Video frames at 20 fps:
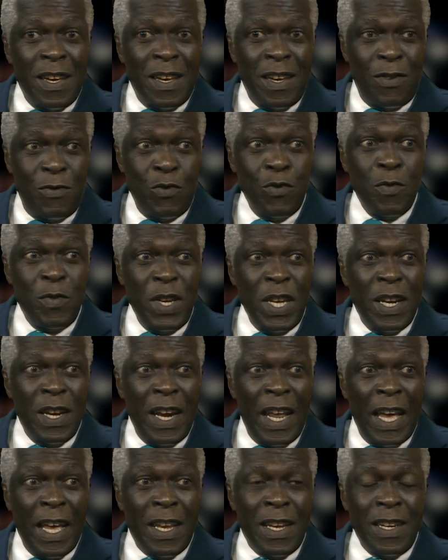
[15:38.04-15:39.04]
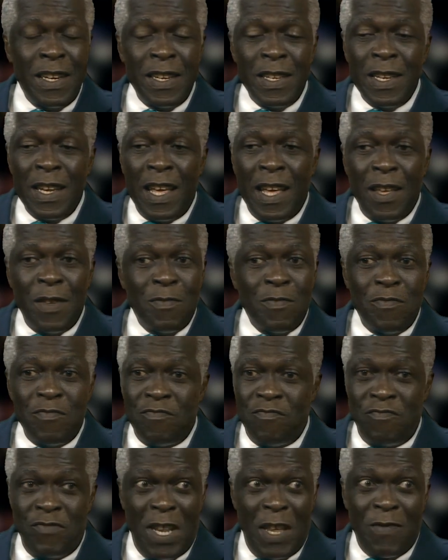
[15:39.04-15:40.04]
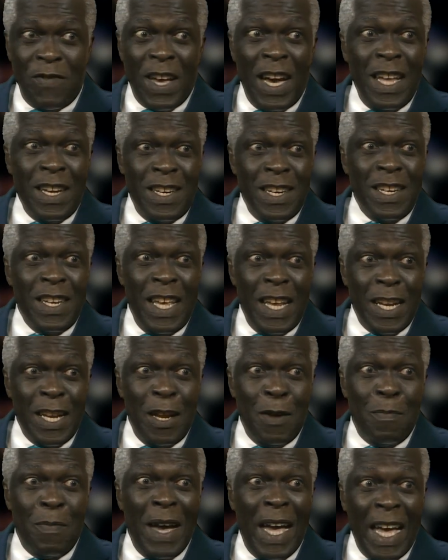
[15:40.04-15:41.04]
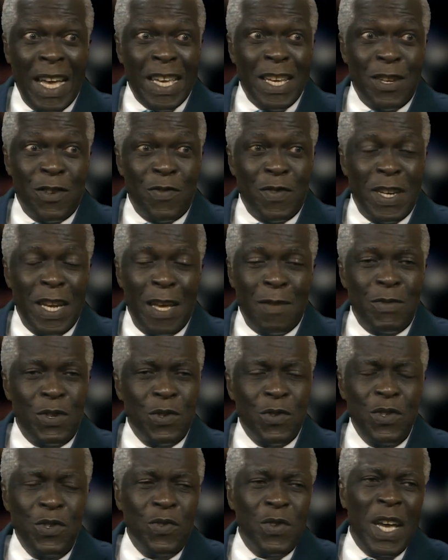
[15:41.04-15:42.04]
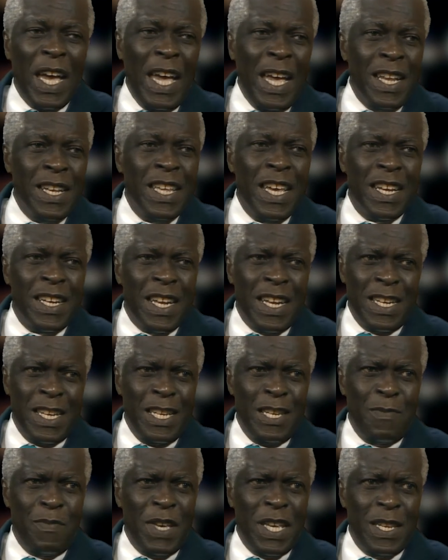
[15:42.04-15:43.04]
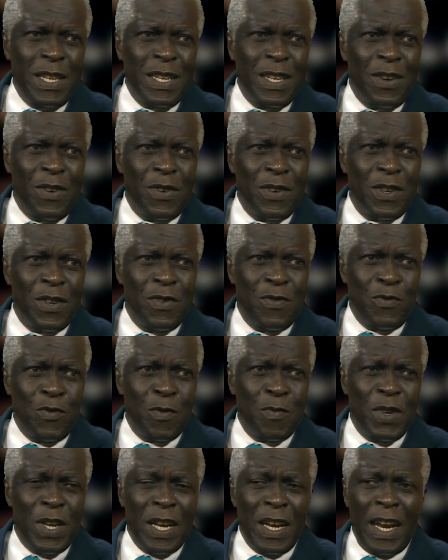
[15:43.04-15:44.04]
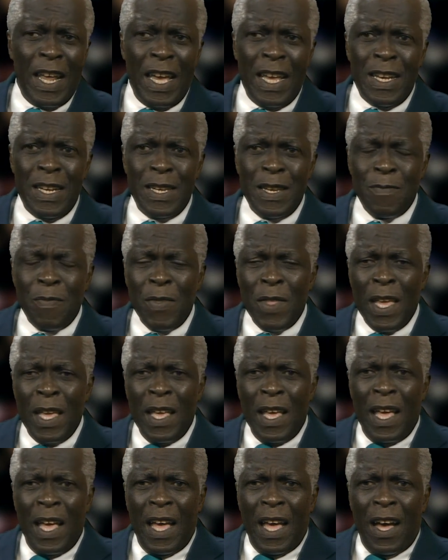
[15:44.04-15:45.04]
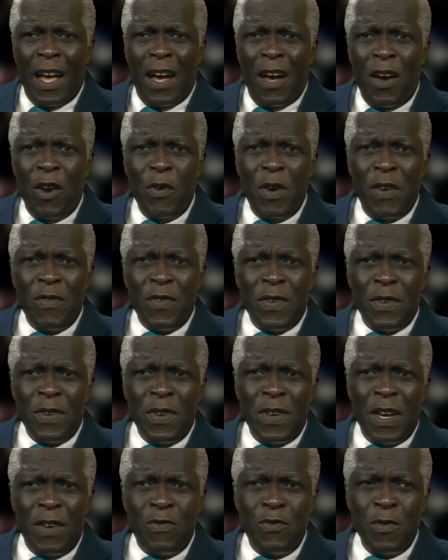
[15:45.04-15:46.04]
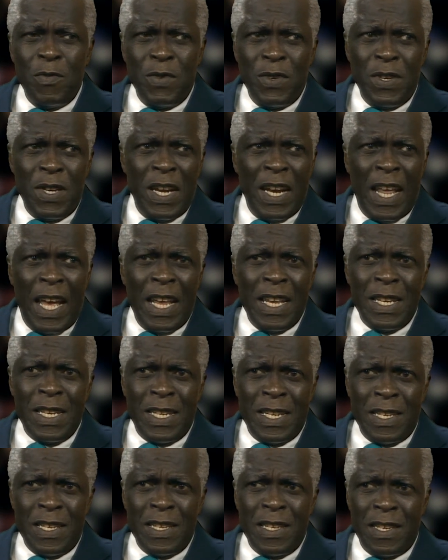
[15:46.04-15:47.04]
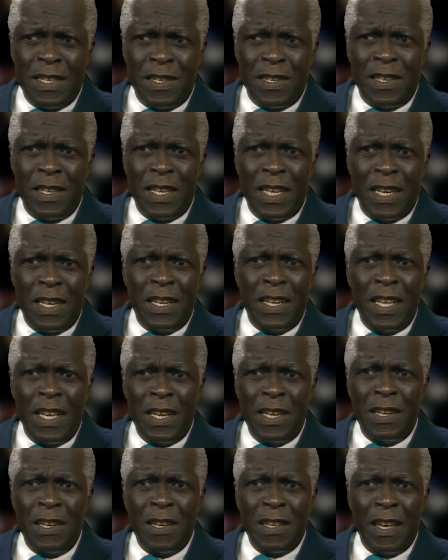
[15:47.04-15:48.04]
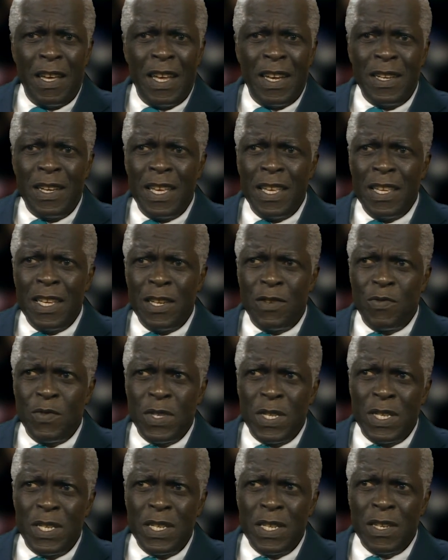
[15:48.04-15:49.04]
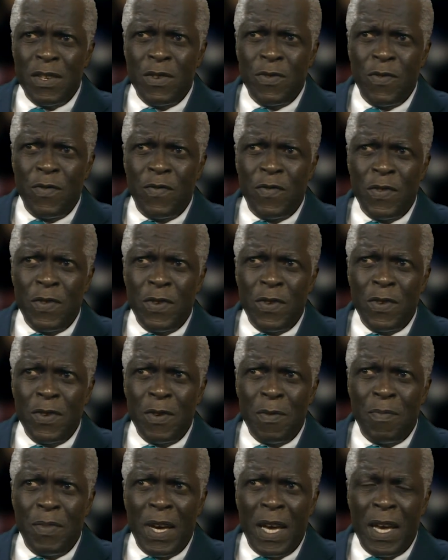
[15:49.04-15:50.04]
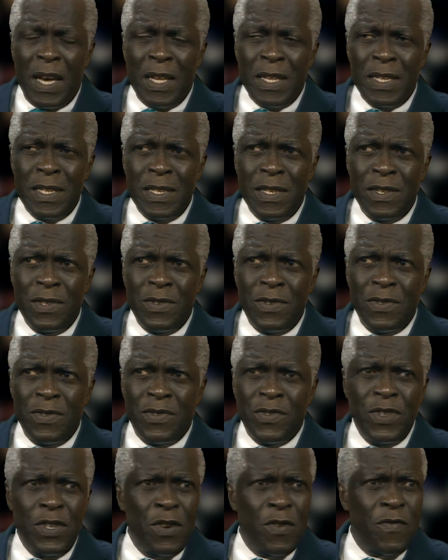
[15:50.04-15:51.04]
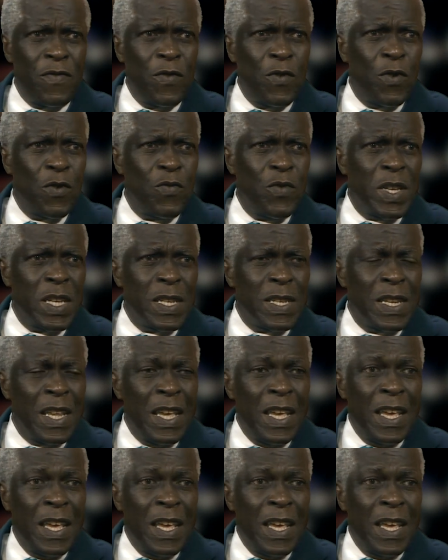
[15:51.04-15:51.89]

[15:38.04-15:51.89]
Aruba Airlines. They've got to take their baggage with them, so you can't get any space on Aruba Airlines. However, Aruba Airlines, they did, I think it was over the past 3 or 4 weeks,